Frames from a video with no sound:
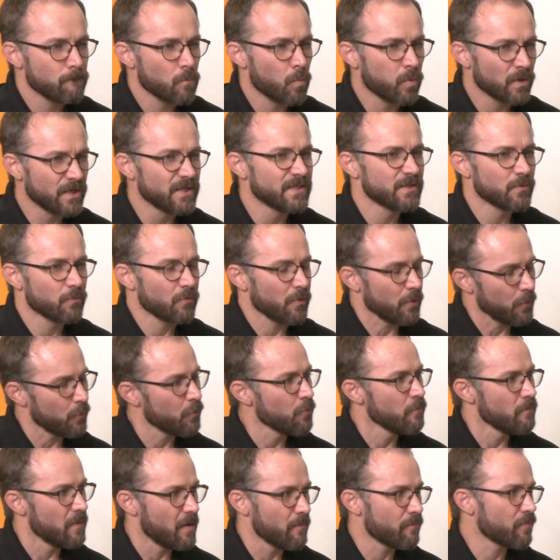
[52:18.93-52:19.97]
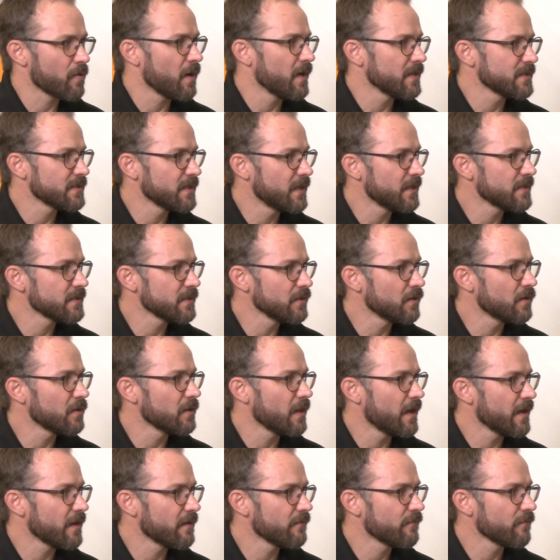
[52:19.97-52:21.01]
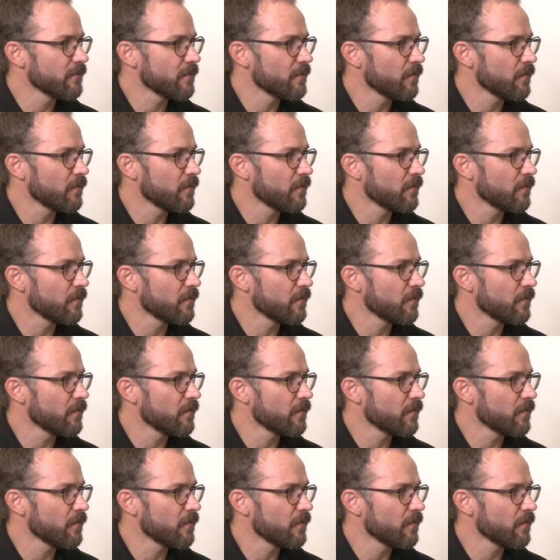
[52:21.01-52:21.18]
What does the recruitment process look like for